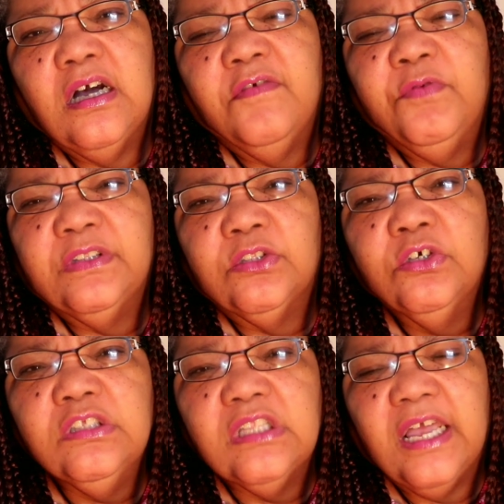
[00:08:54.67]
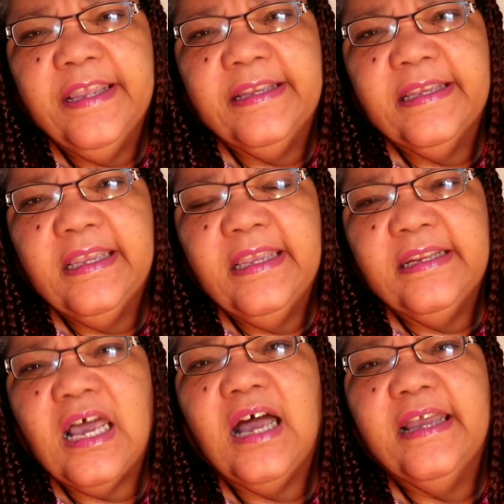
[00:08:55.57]
of what looked like
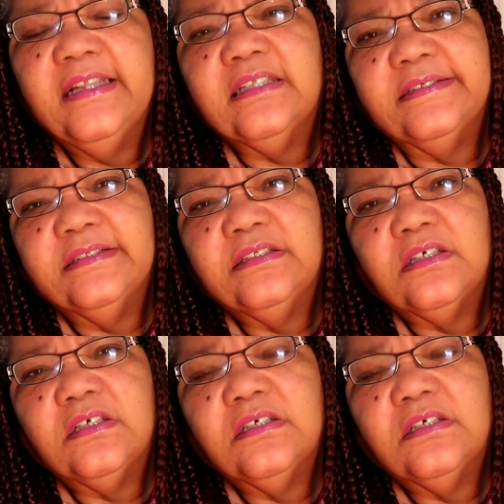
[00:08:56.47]
an island